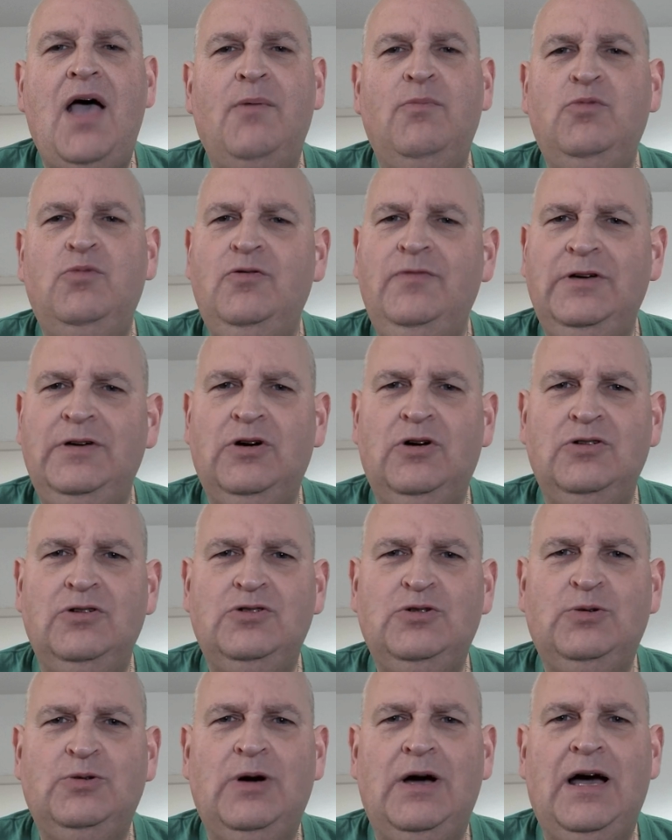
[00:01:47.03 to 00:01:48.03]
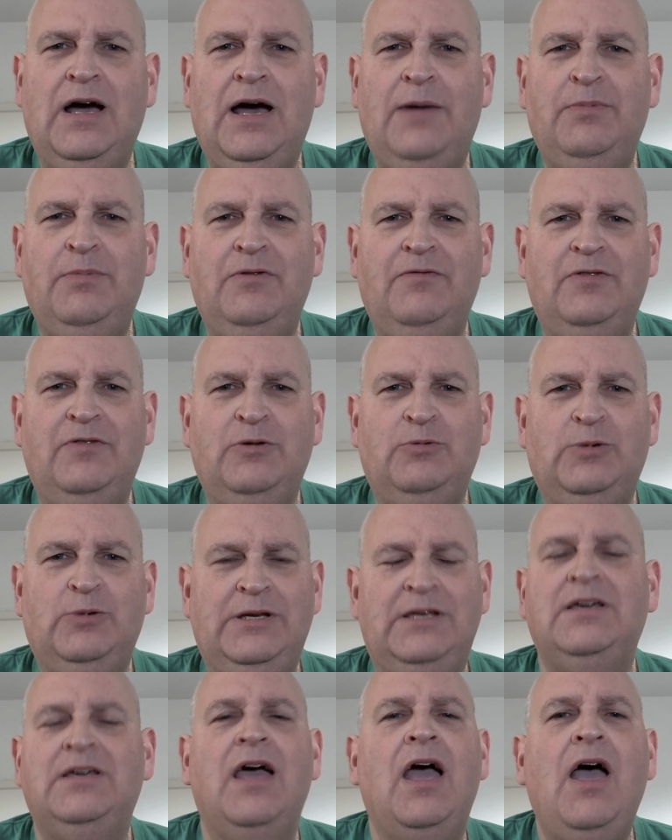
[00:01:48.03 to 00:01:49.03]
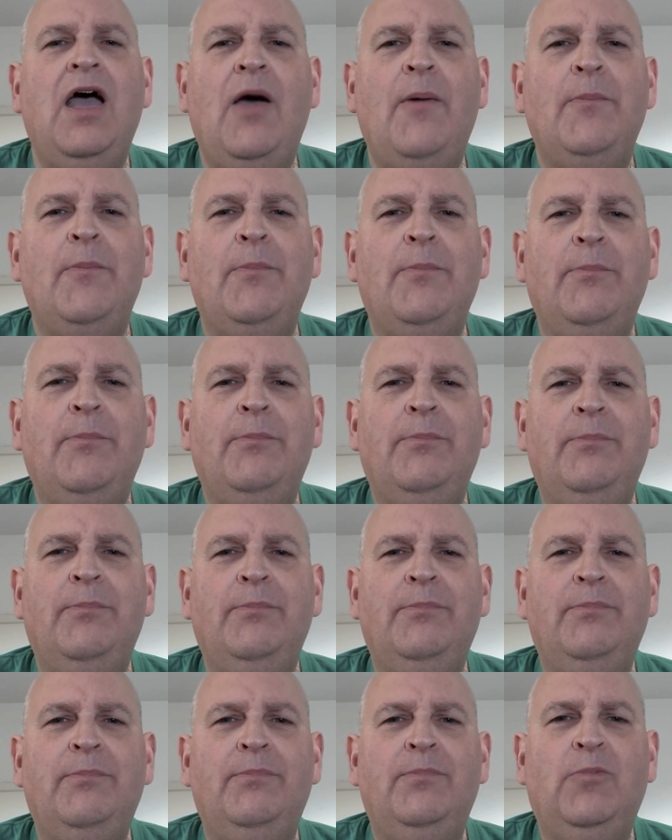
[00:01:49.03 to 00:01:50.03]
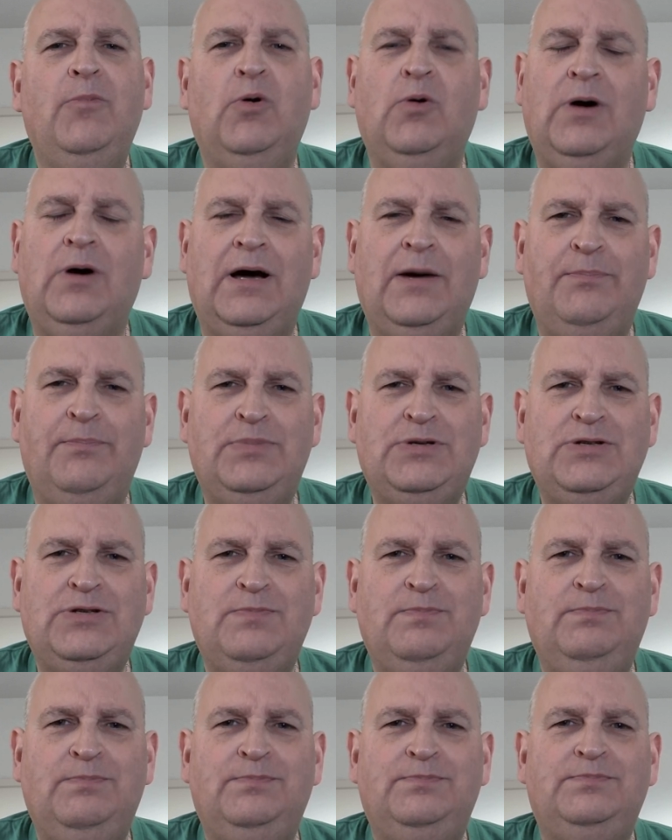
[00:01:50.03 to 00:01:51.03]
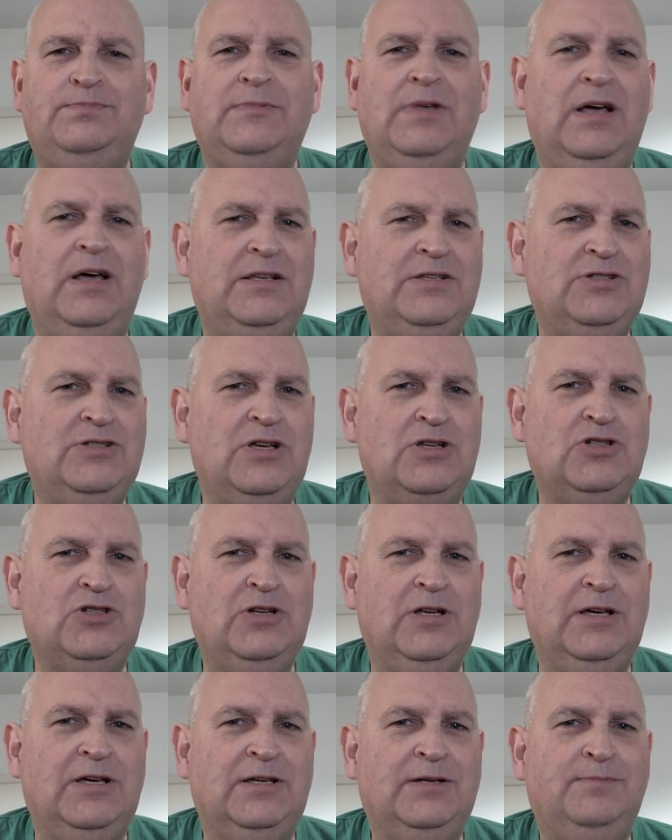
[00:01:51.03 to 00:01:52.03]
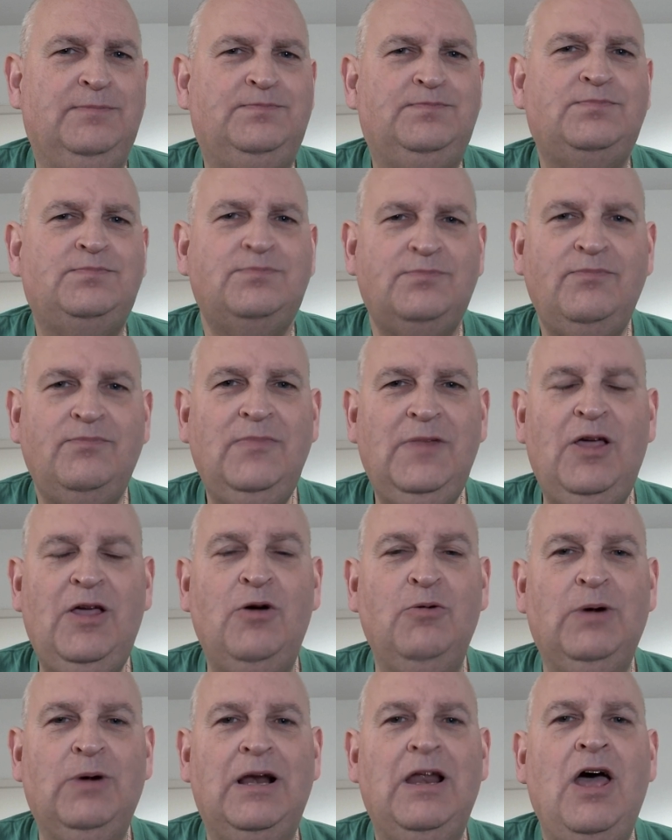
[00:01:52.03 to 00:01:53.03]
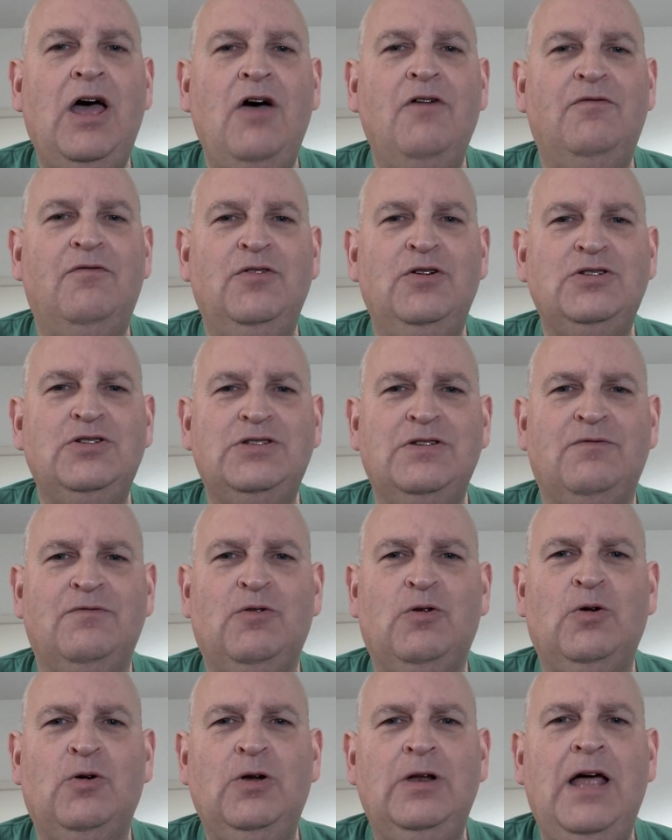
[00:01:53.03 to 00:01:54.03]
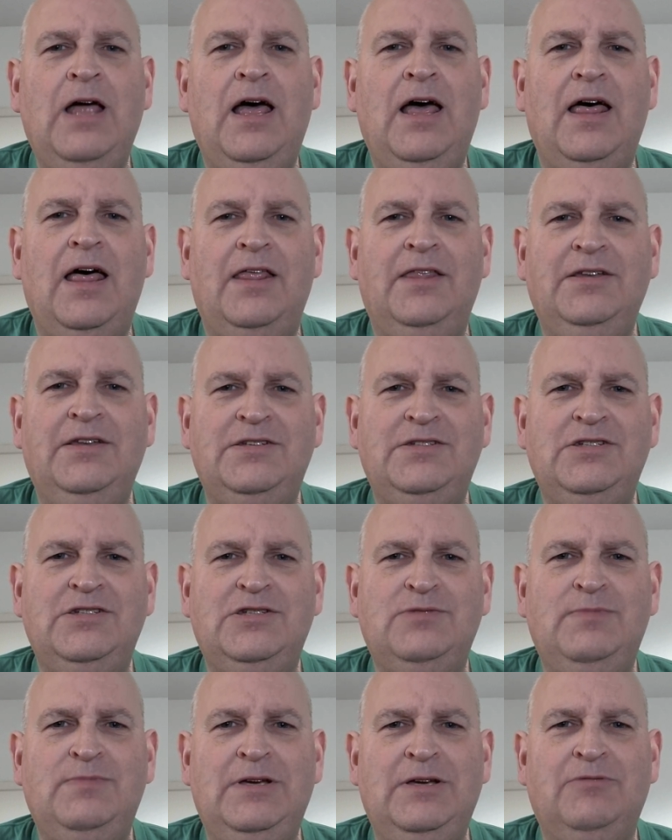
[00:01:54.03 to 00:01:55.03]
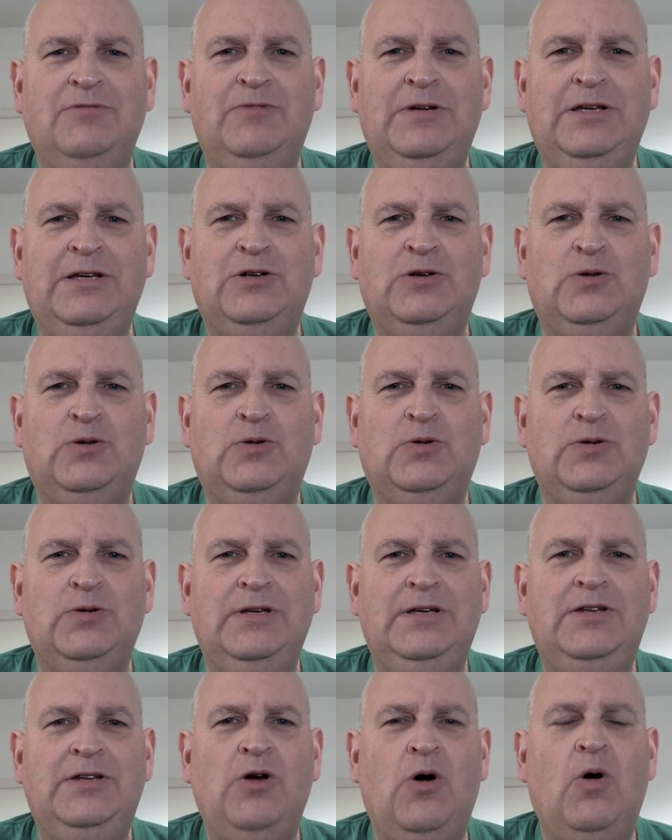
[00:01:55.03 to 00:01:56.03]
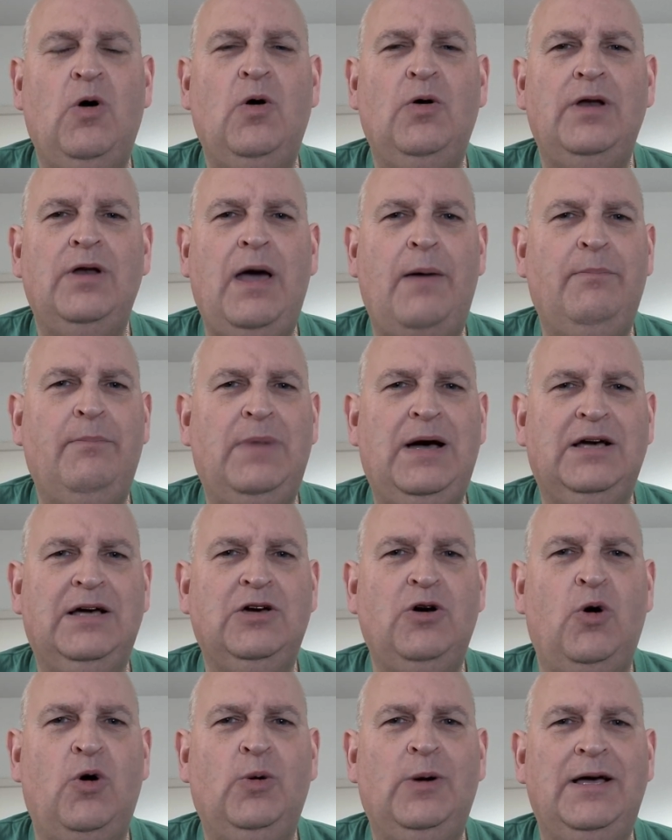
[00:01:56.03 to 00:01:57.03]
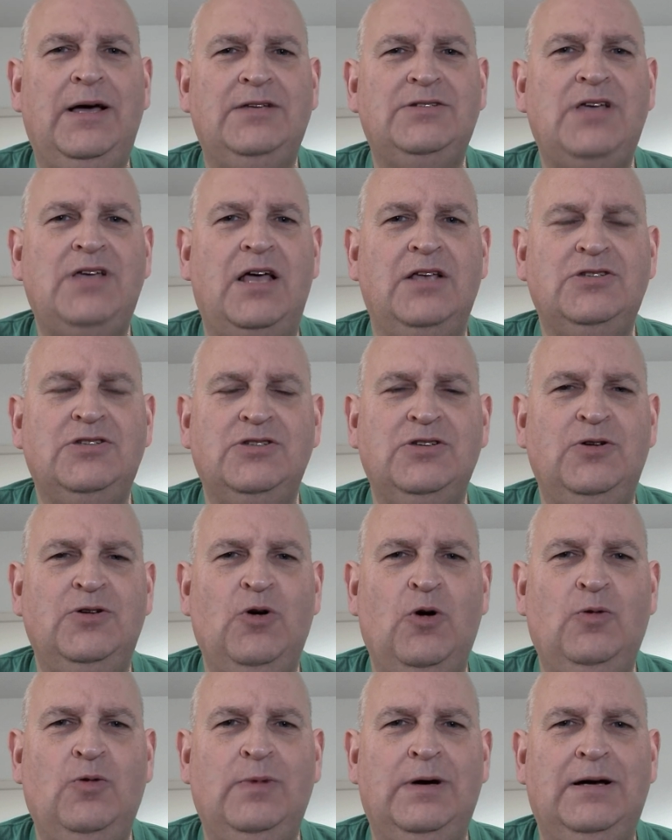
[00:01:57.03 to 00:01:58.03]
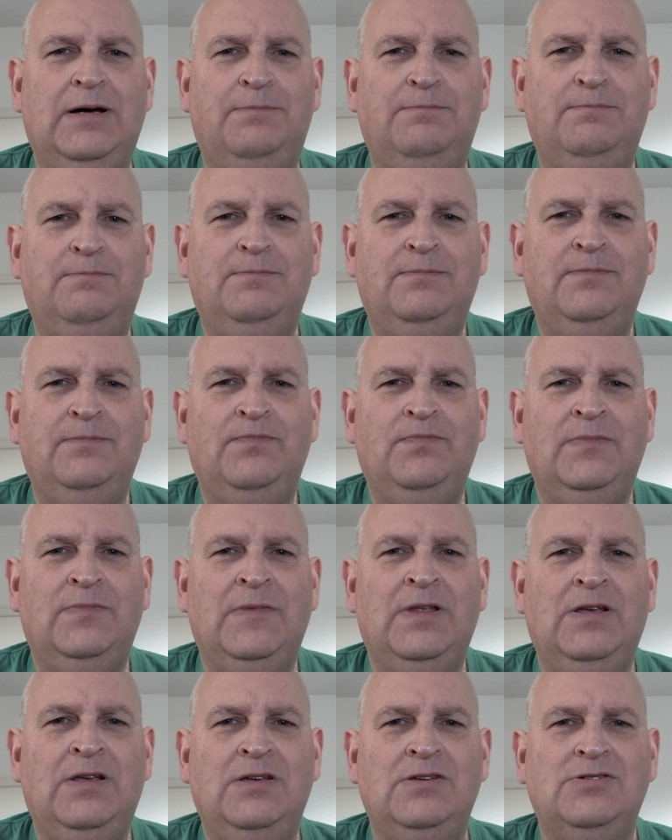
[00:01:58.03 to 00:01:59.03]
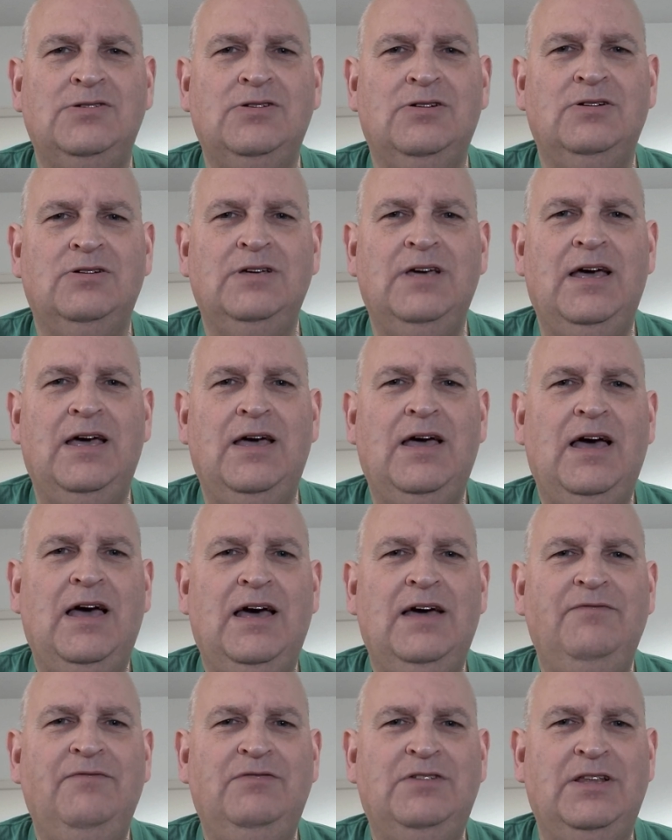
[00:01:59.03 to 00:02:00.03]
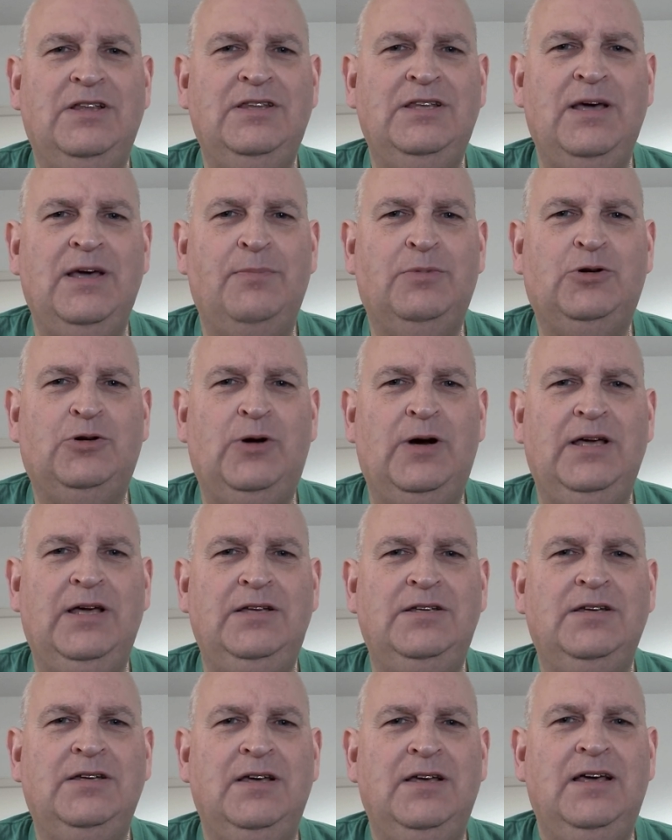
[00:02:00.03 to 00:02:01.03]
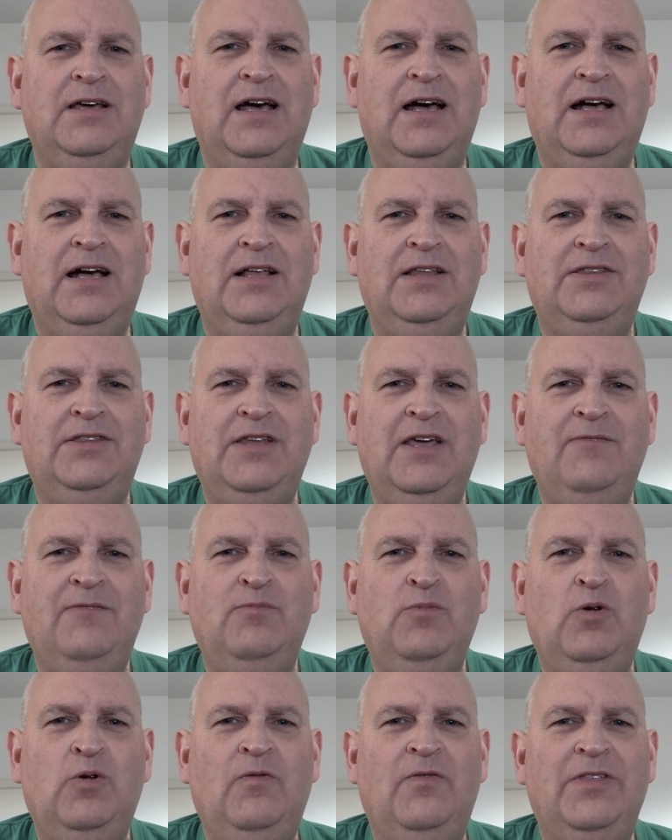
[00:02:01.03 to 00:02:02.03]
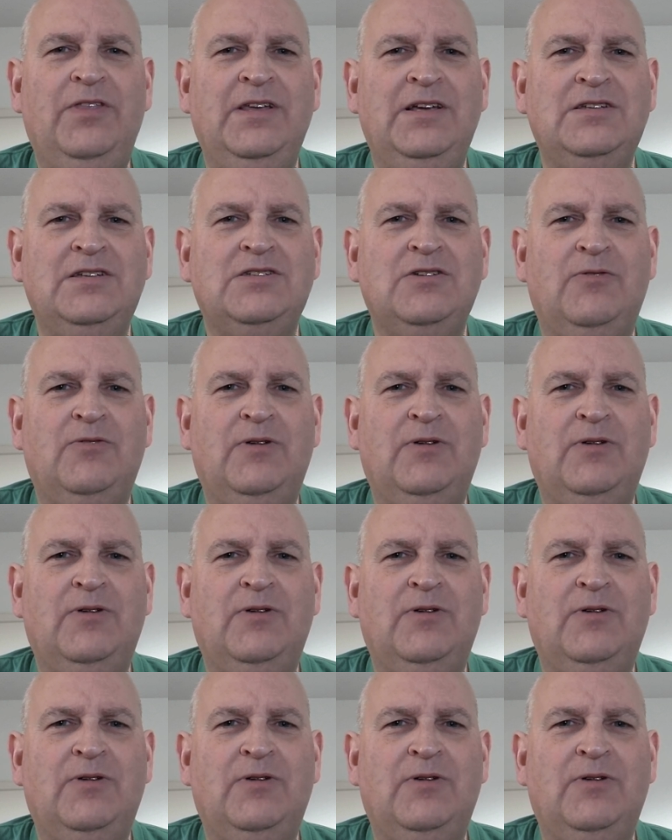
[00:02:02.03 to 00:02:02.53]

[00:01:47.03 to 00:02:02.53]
Moving on to app of the week or apps and such like. Well, first of all, this is being recorded on Mac OS Sonoma. So, yeah, I've done the upgrade and they've moved things